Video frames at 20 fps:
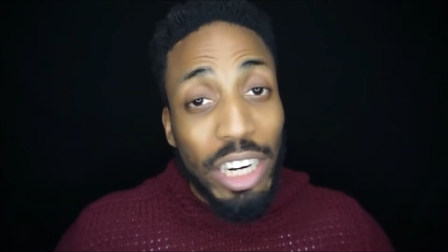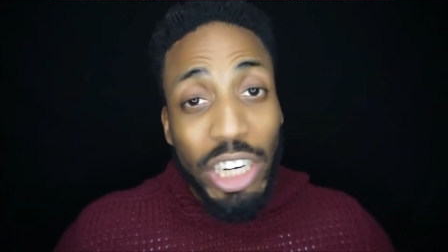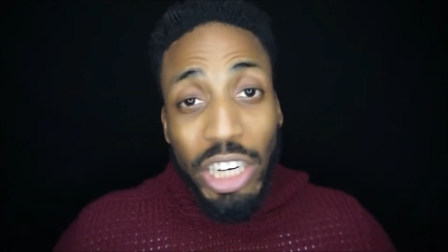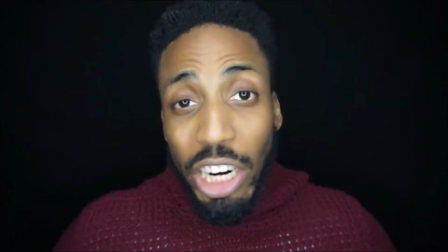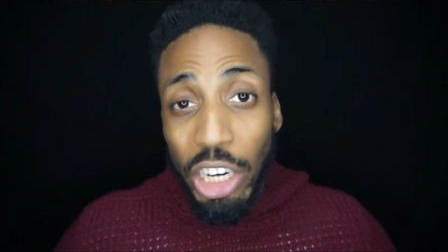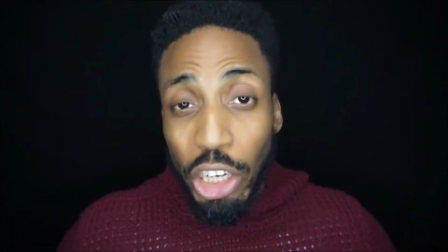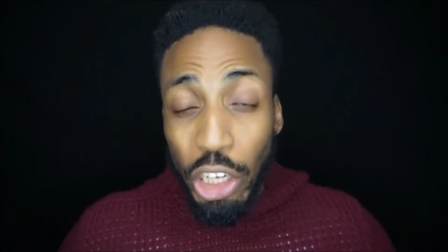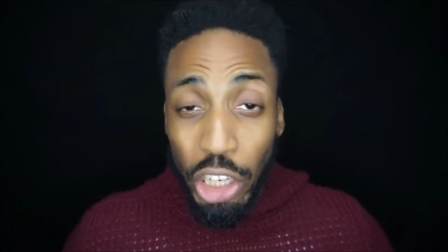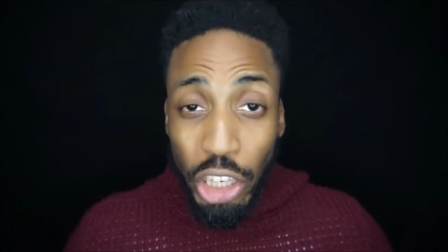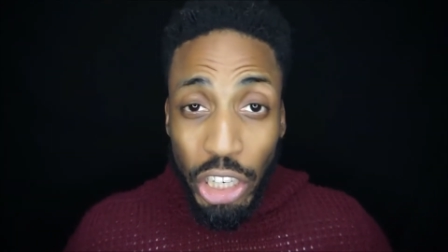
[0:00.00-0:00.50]
It
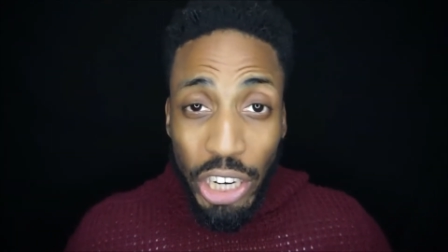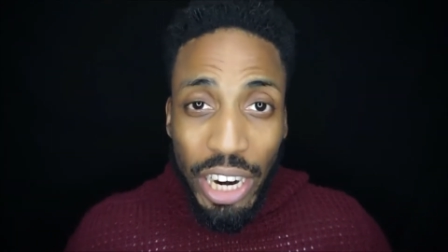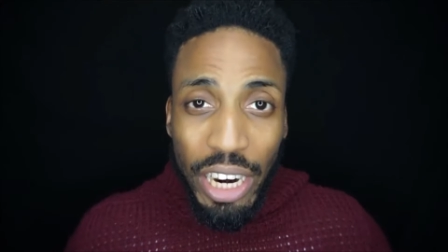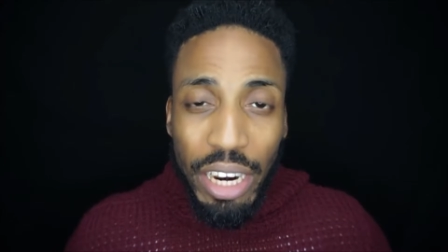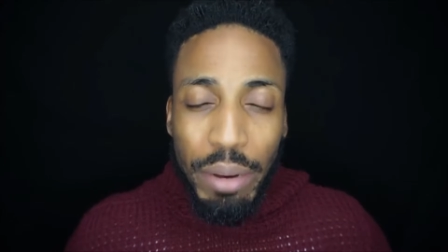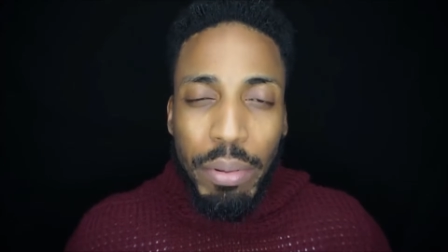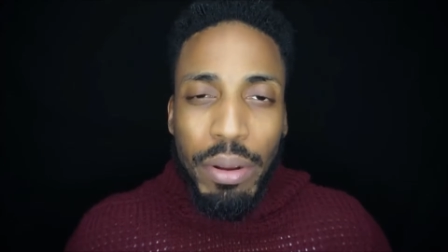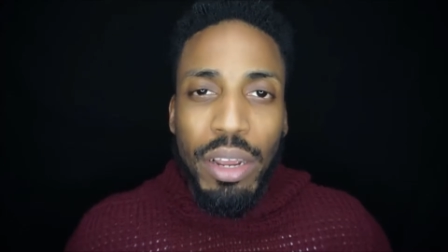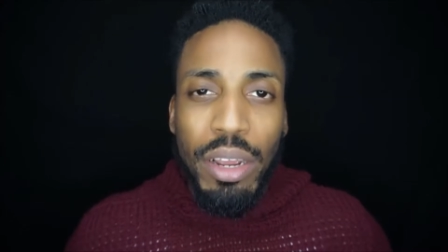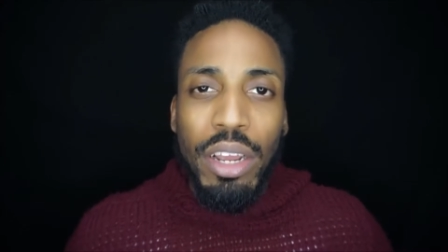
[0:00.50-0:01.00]
changed the
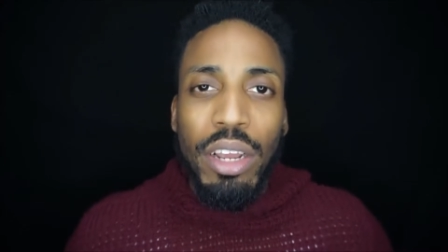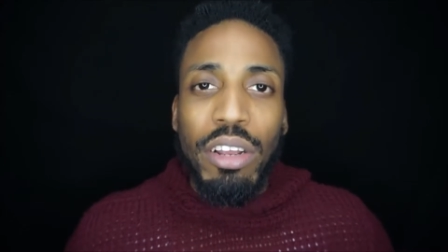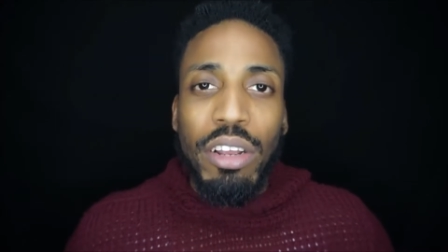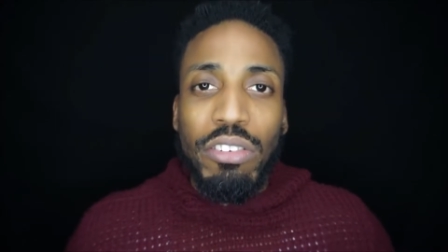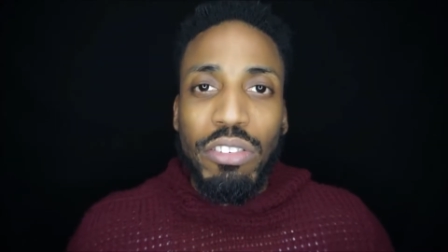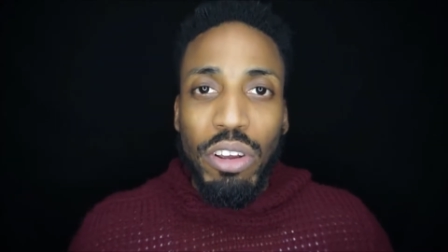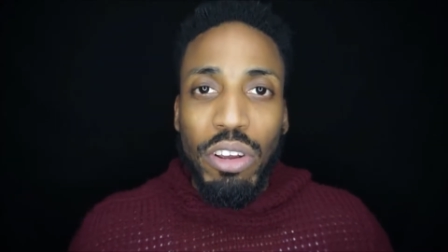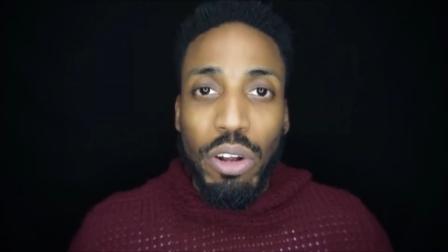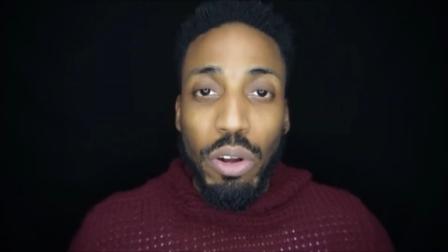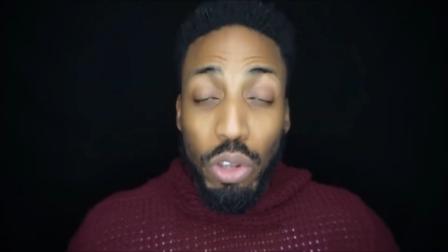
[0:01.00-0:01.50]
shape,
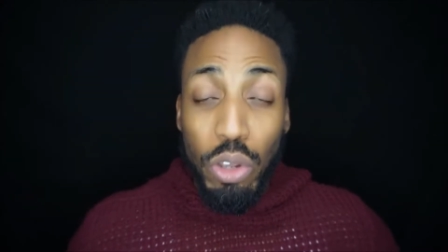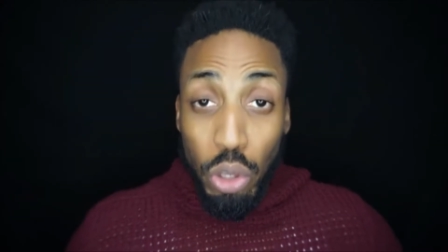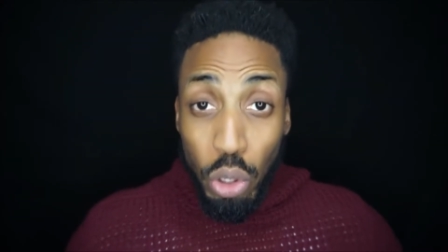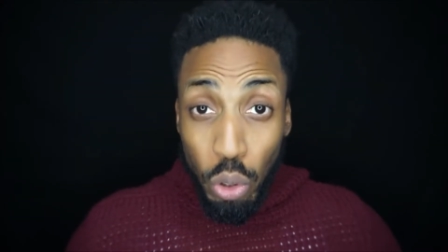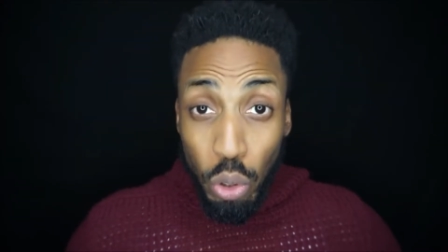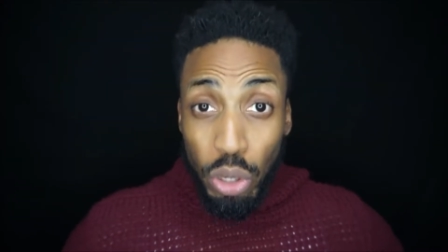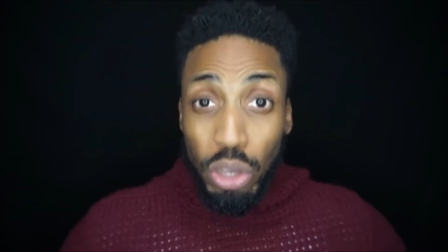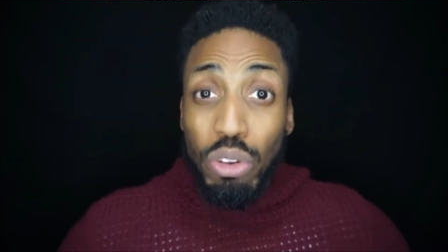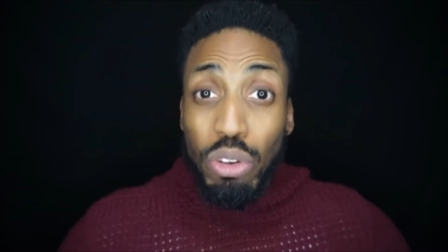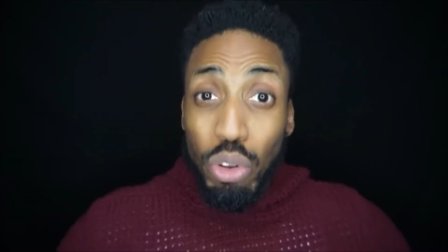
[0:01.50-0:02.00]
so
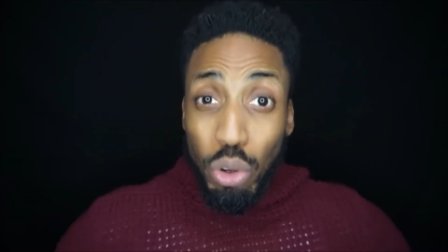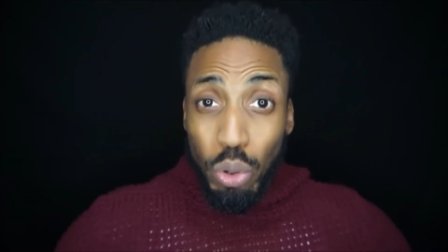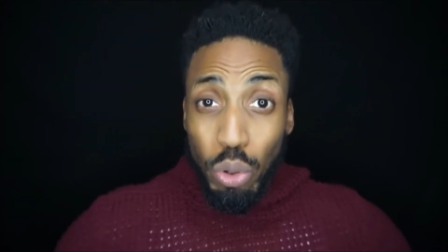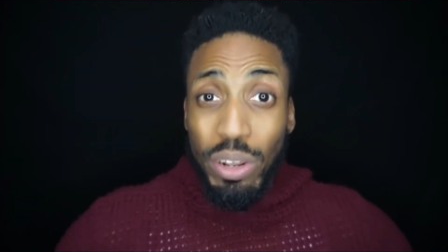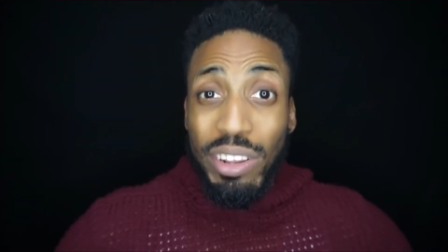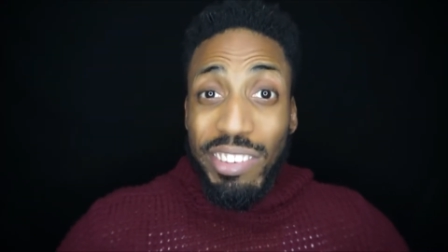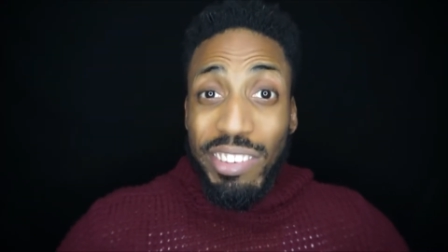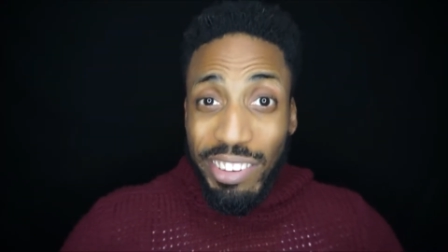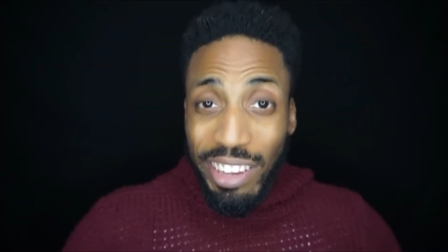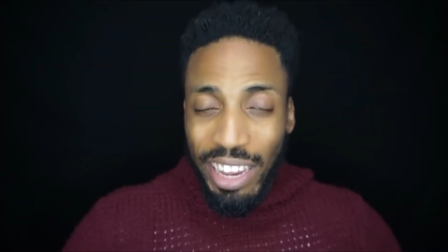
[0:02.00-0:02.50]
you can
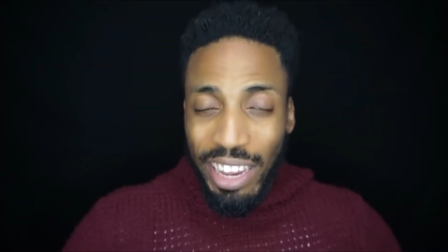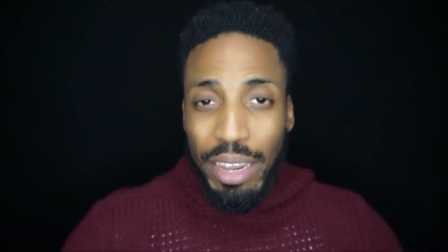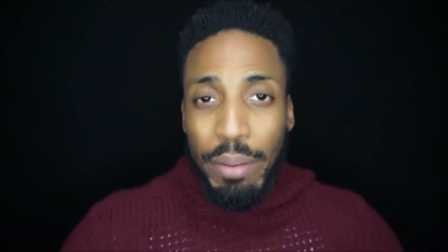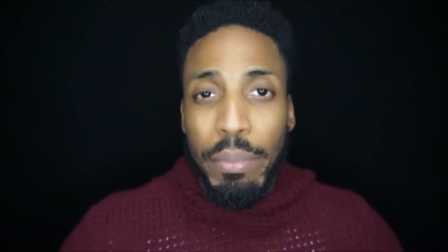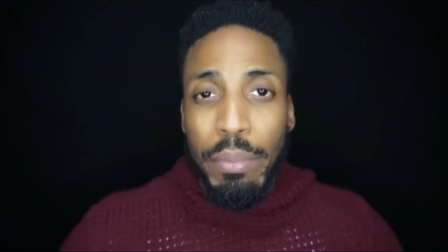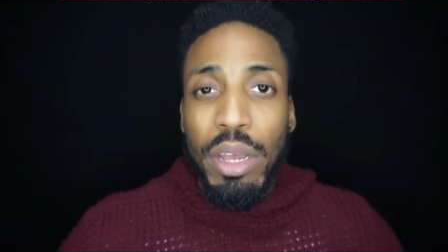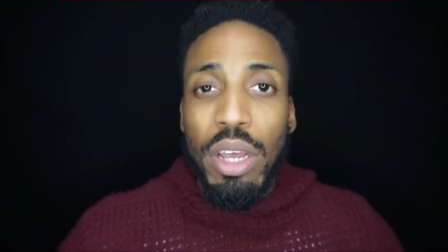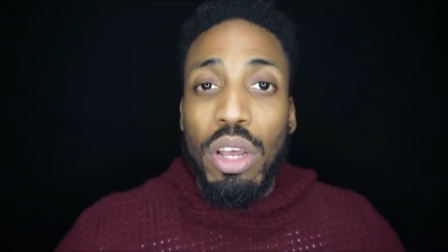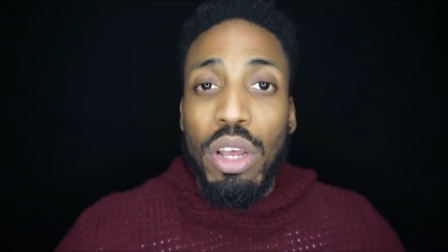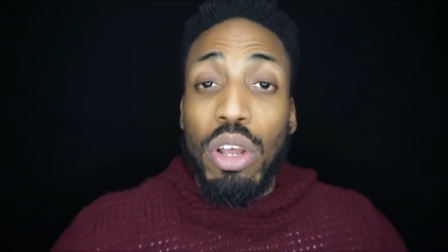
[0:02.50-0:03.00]
do the
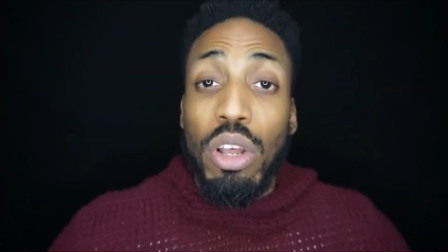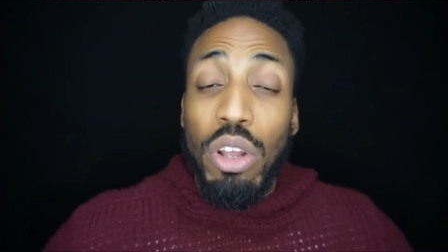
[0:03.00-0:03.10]
same